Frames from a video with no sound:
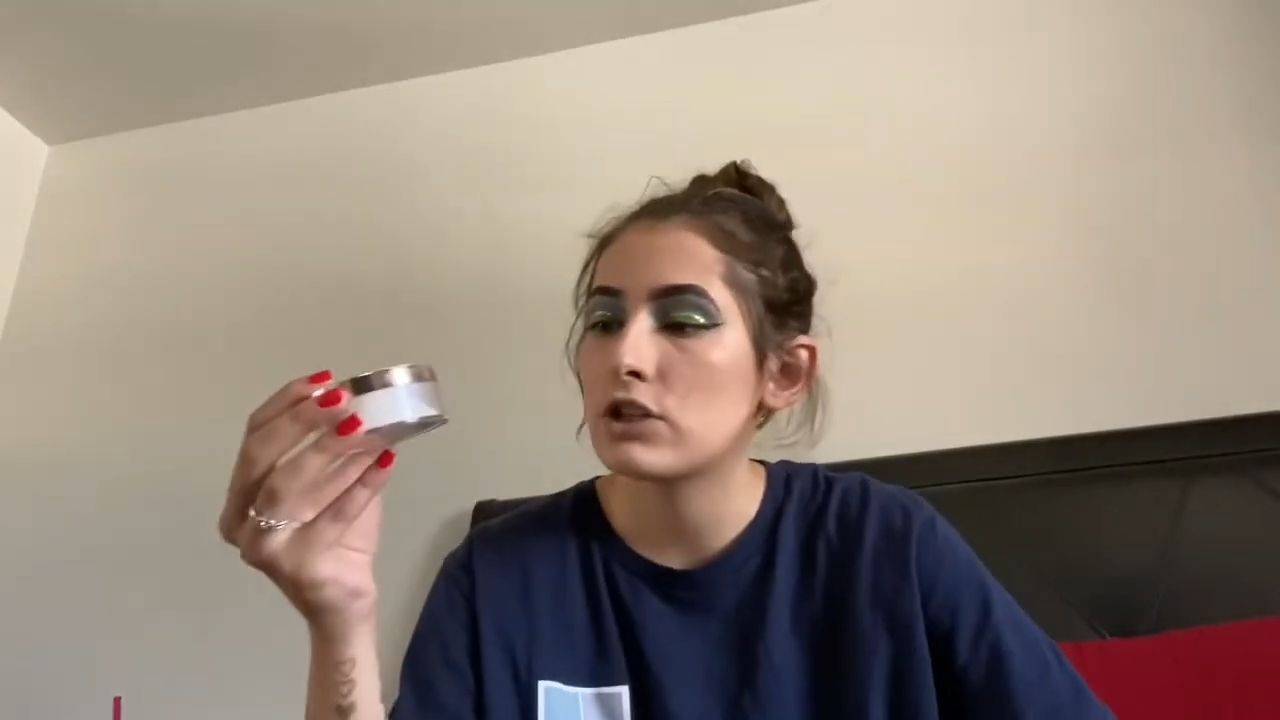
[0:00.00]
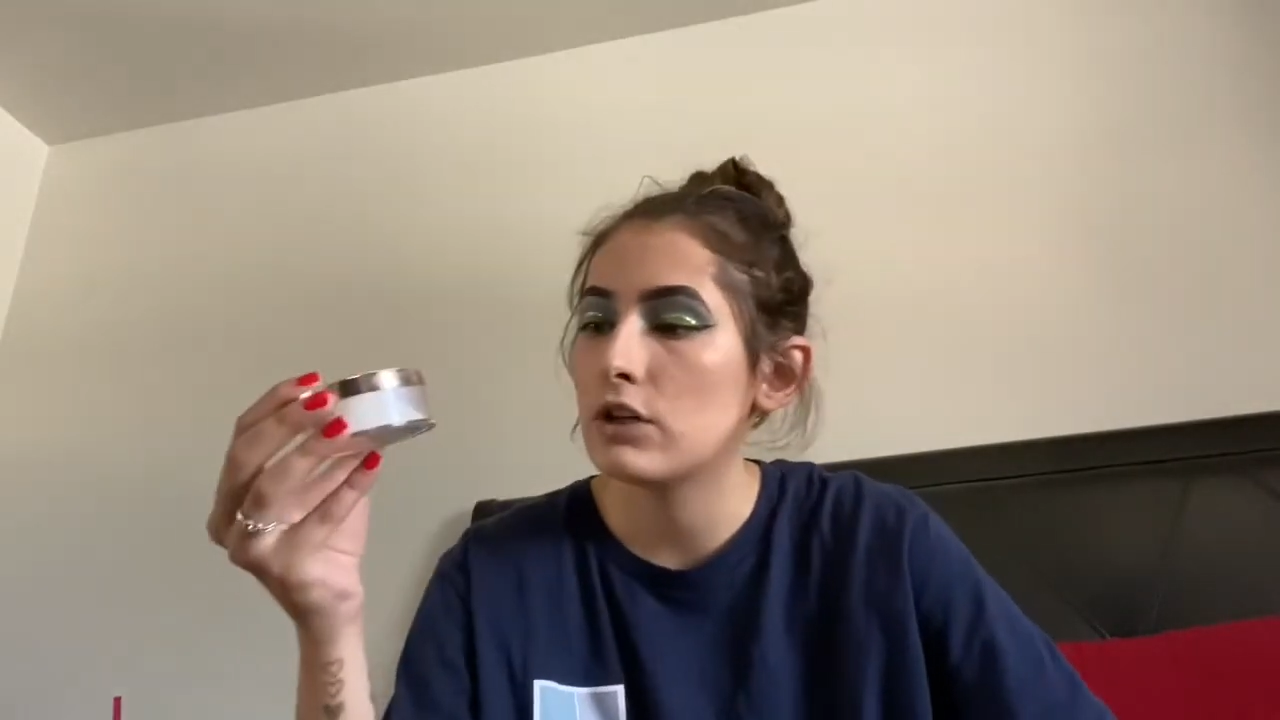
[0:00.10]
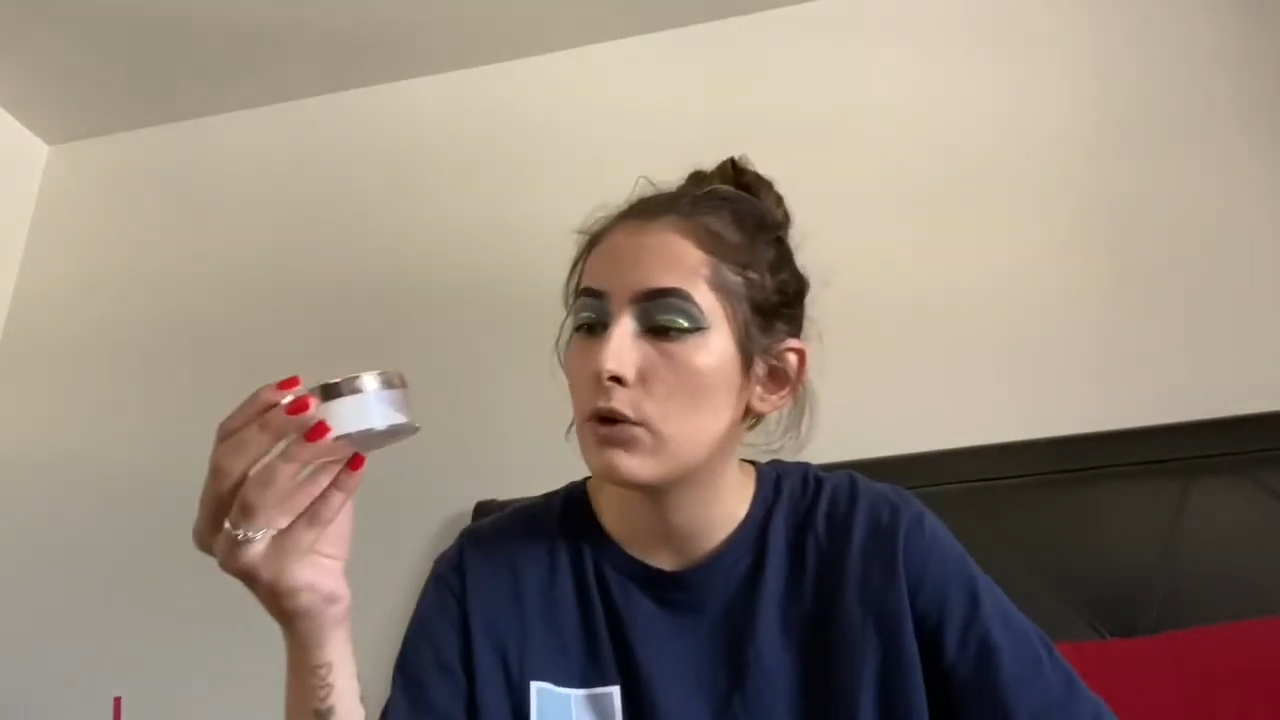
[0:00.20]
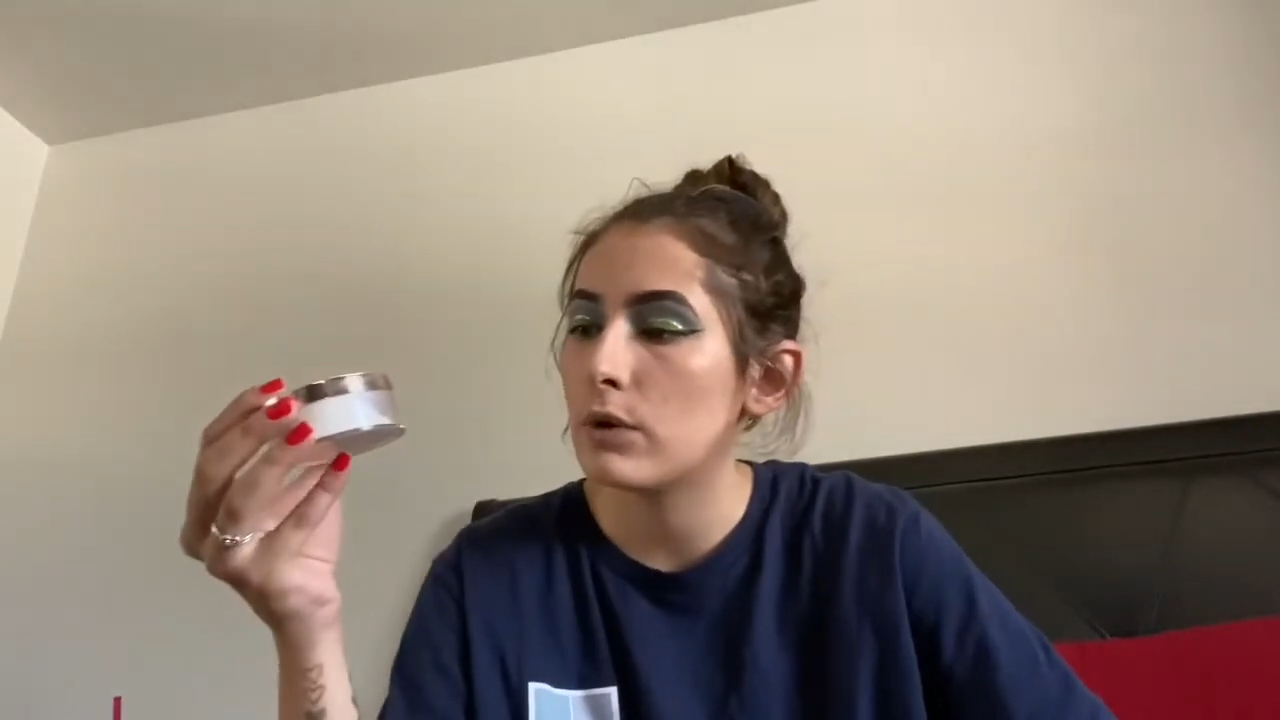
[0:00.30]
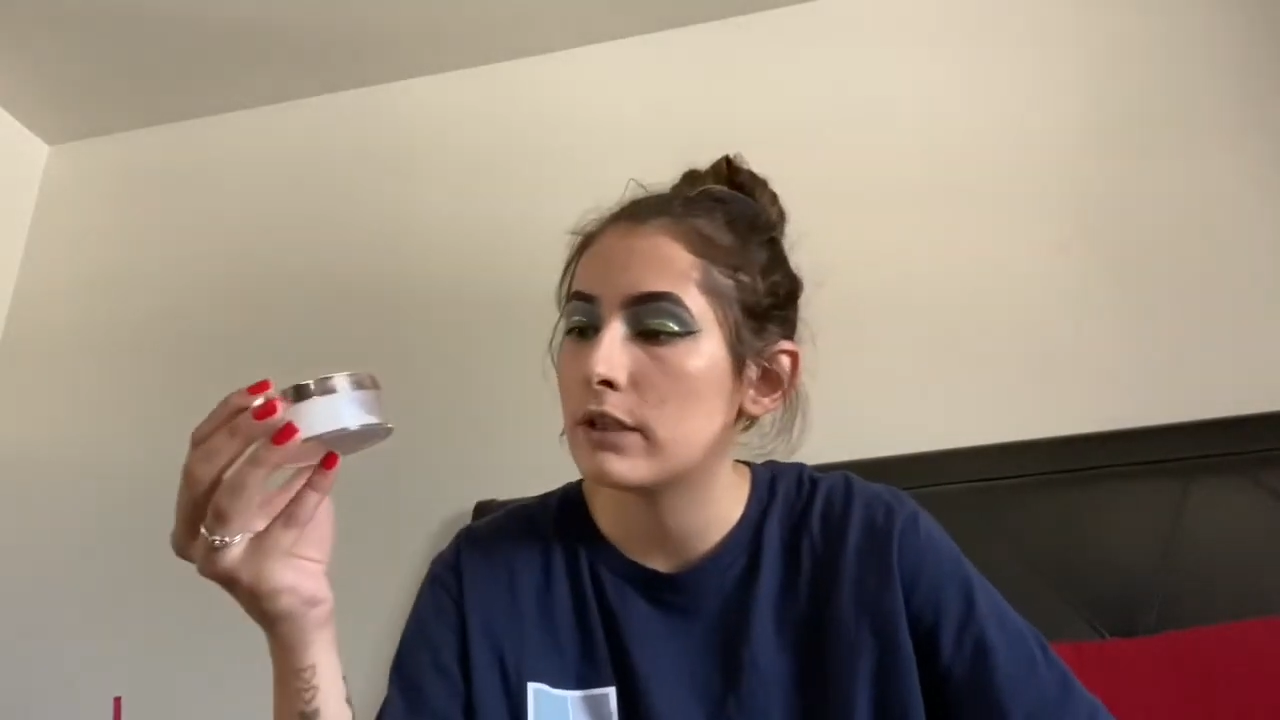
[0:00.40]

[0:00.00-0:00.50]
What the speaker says: going